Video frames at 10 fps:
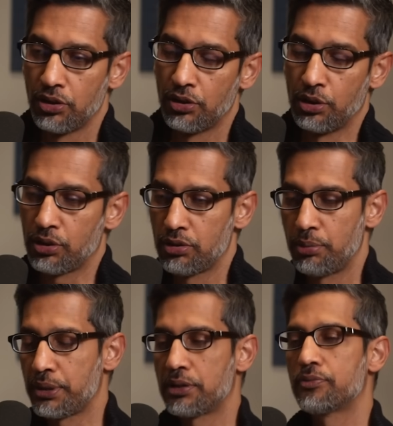Look, I
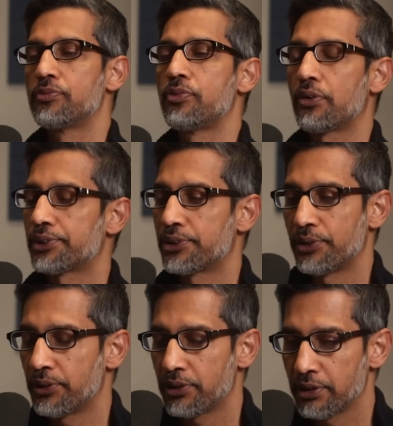mean, for
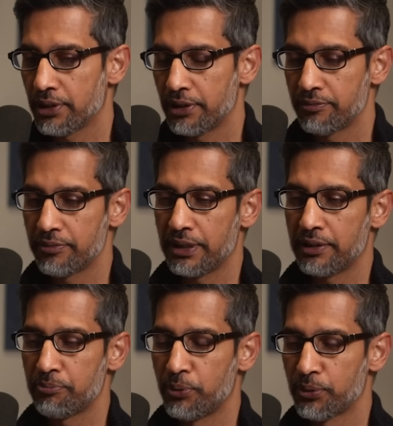sure. Look, I've
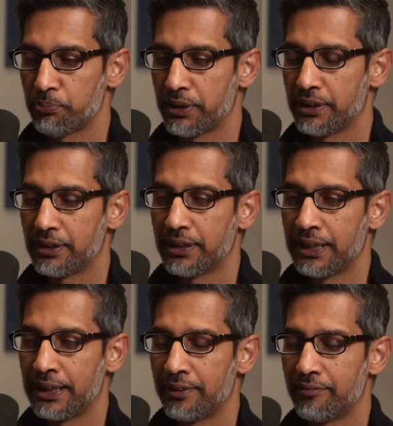uh, both been
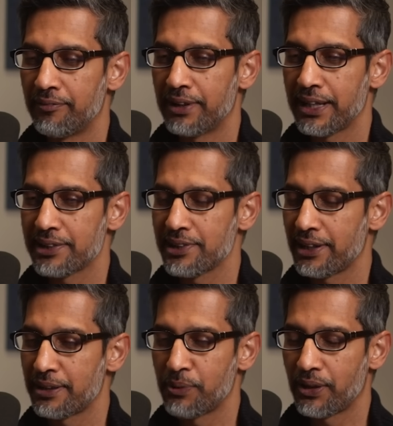uh, very
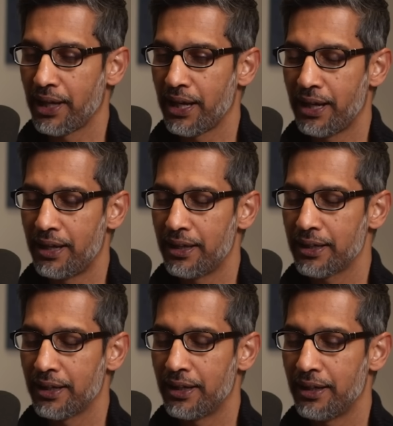excited about A
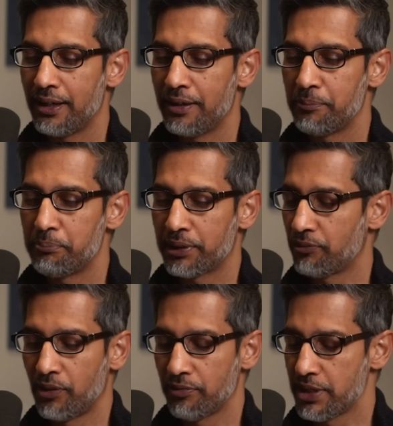I, uh, but
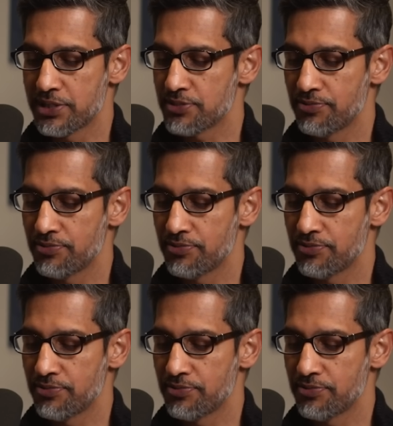I've always